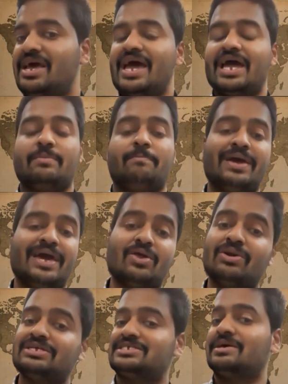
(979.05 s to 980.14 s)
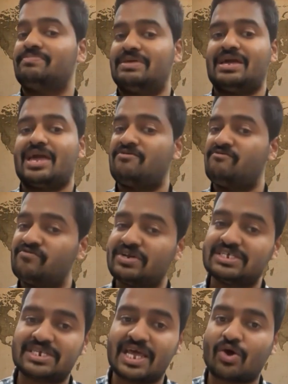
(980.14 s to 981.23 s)
and payroll is something every
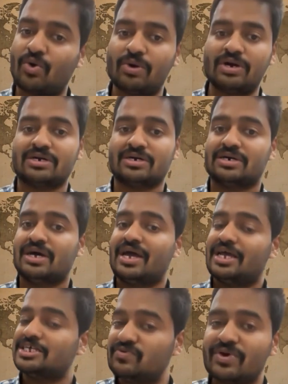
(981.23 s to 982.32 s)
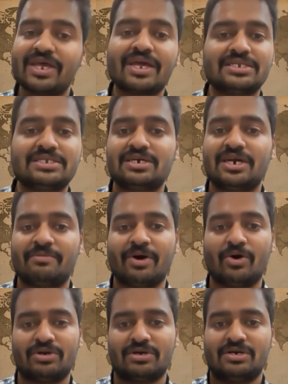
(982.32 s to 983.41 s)
stakeholder is very concerned
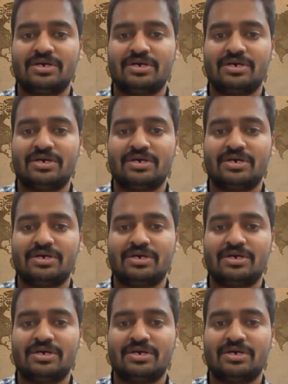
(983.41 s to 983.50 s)
about.